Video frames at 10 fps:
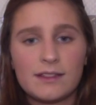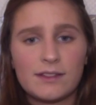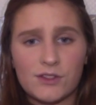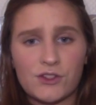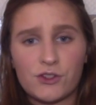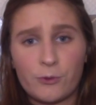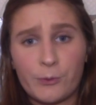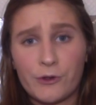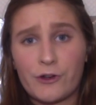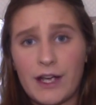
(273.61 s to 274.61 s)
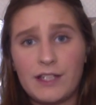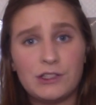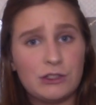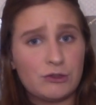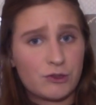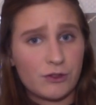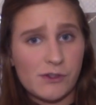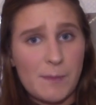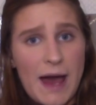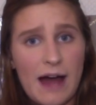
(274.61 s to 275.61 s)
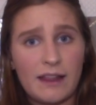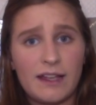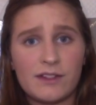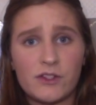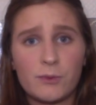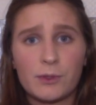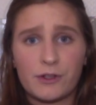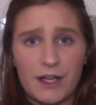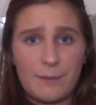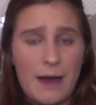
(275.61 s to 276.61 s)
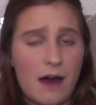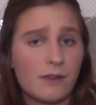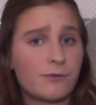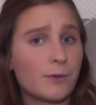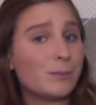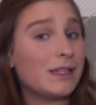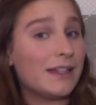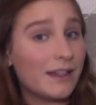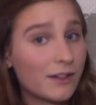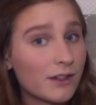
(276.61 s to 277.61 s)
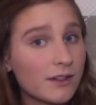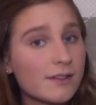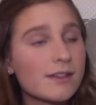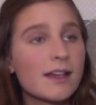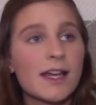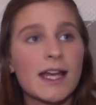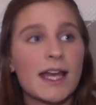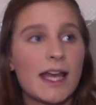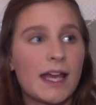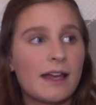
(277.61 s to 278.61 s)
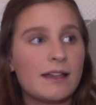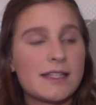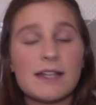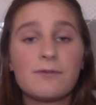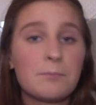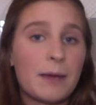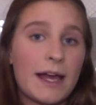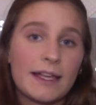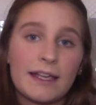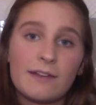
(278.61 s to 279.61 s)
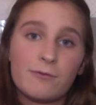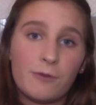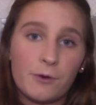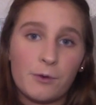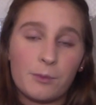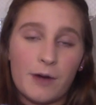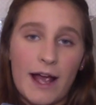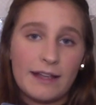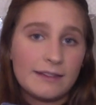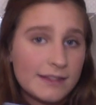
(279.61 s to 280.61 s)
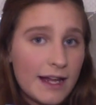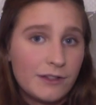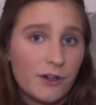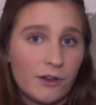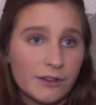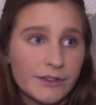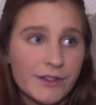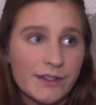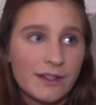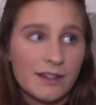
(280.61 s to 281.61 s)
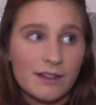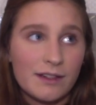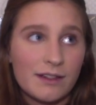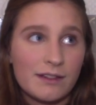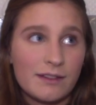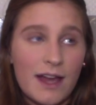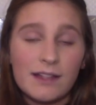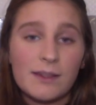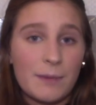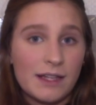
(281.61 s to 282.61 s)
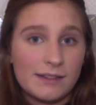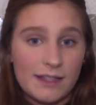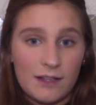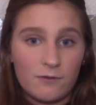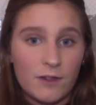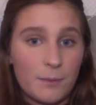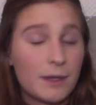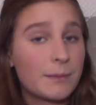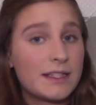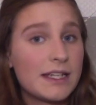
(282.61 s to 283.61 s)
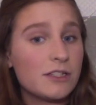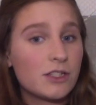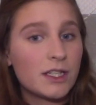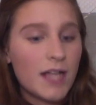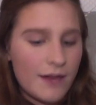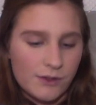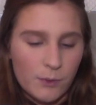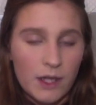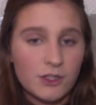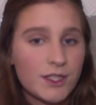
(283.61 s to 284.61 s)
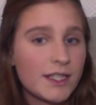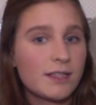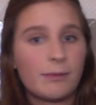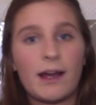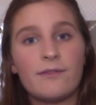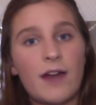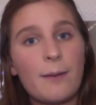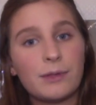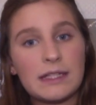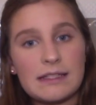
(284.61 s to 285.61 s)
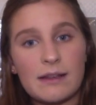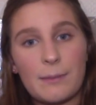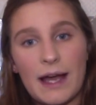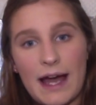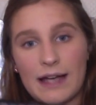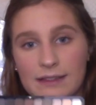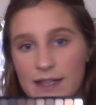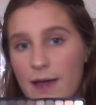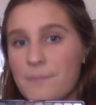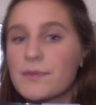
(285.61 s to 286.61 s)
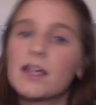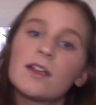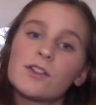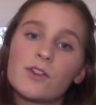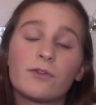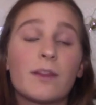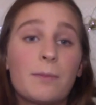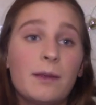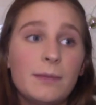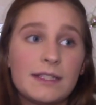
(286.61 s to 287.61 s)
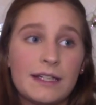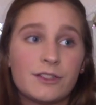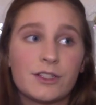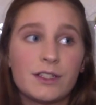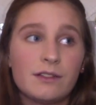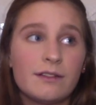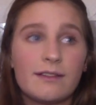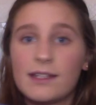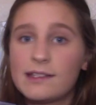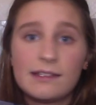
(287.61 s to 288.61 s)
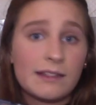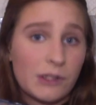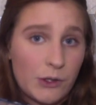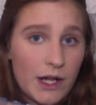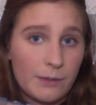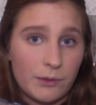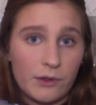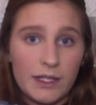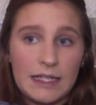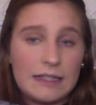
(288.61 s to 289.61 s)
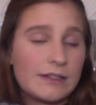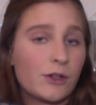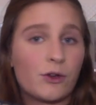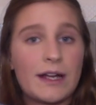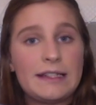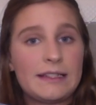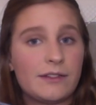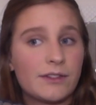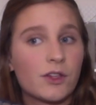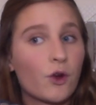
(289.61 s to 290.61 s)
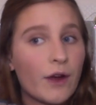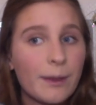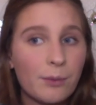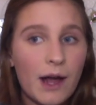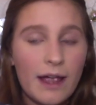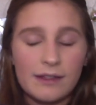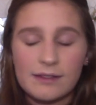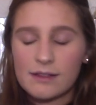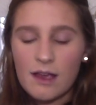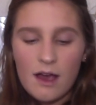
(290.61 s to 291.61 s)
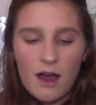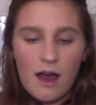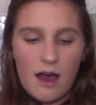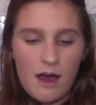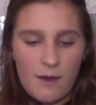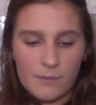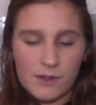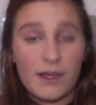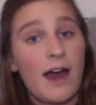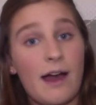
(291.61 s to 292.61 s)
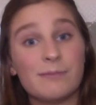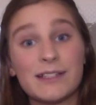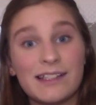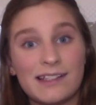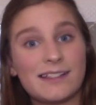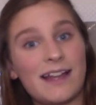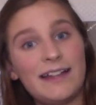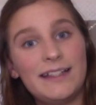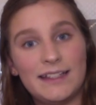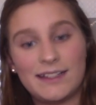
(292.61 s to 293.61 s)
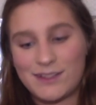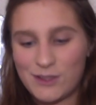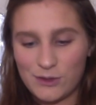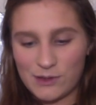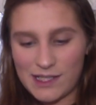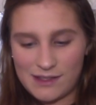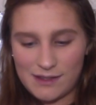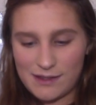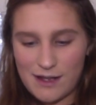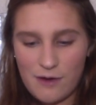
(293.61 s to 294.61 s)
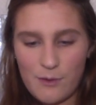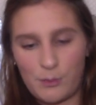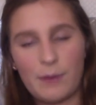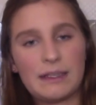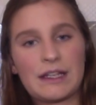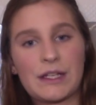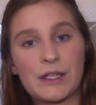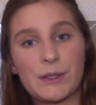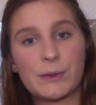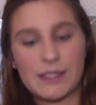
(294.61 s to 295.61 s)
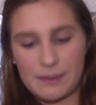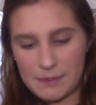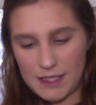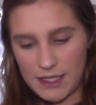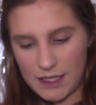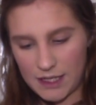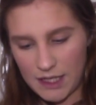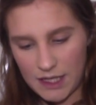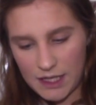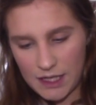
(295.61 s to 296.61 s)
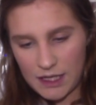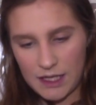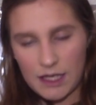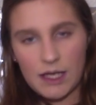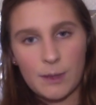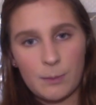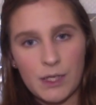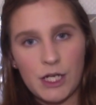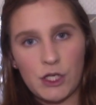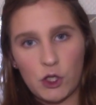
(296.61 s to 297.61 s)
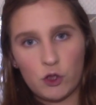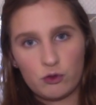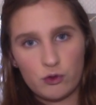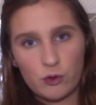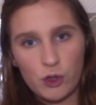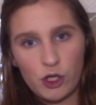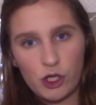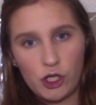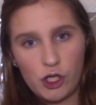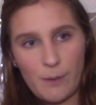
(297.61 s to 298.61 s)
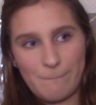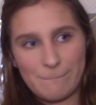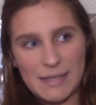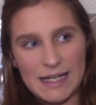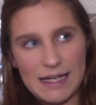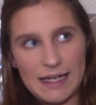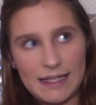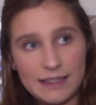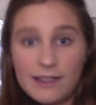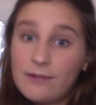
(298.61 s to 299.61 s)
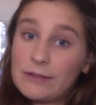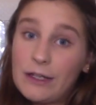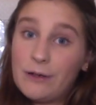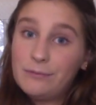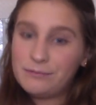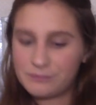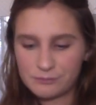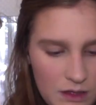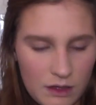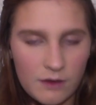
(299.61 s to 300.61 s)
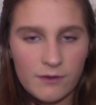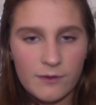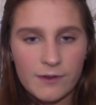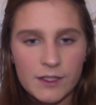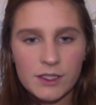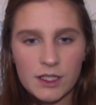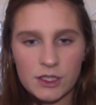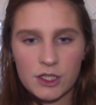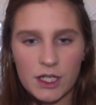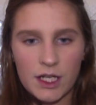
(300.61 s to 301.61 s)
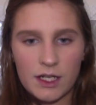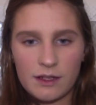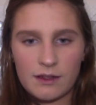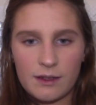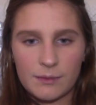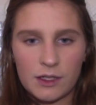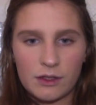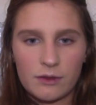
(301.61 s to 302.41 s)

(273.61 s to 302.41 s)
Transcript: is a super great neutrals palette, super great palette for beginners, and even buying it full price, $10, that's amazing. For the pigmentation, I've swatched these, but I've not put these on my eyes yet. So for the pigmentation, this is incredible, and it's a great deal. It's a great price. So yeah, I'm really excited to test this out. I'm probably gonna go with something pretty neutral, but you never know. The first shade that I'm going to go